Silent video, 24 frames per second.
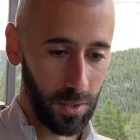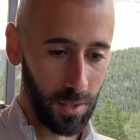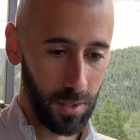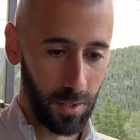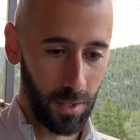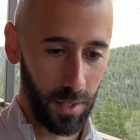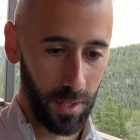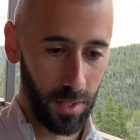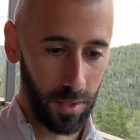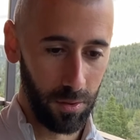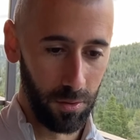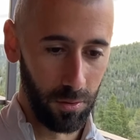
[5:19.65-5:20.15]

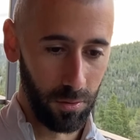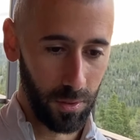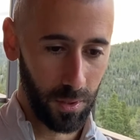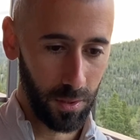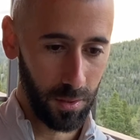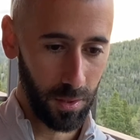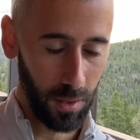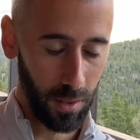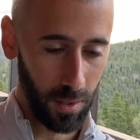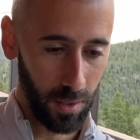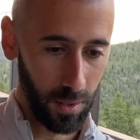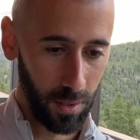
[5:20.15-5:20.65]
and you could
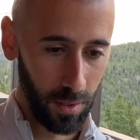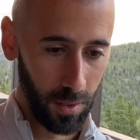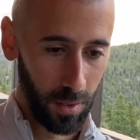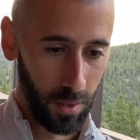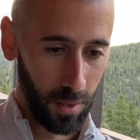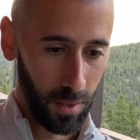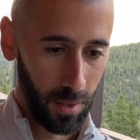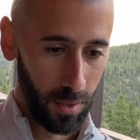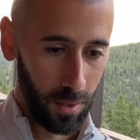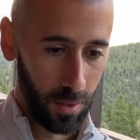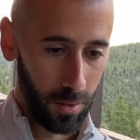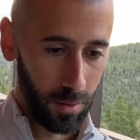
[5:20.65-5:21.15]

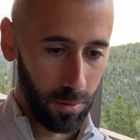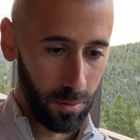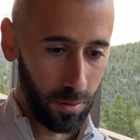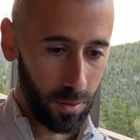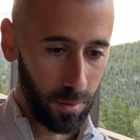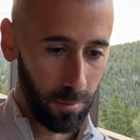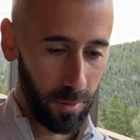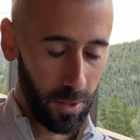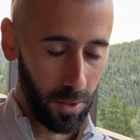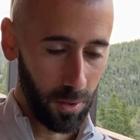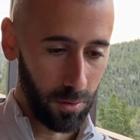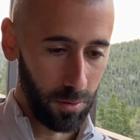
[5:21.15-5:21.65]
be
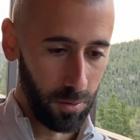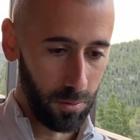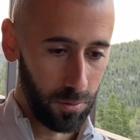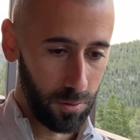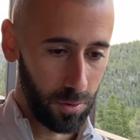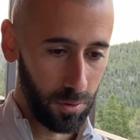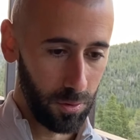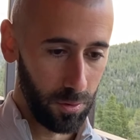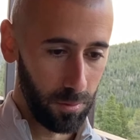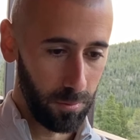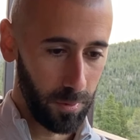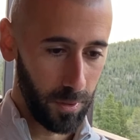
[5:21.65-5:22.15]
on
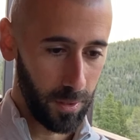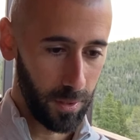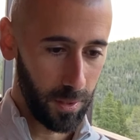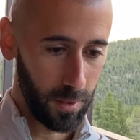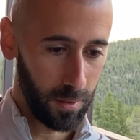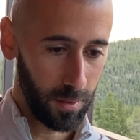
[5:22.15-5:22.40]
YouTube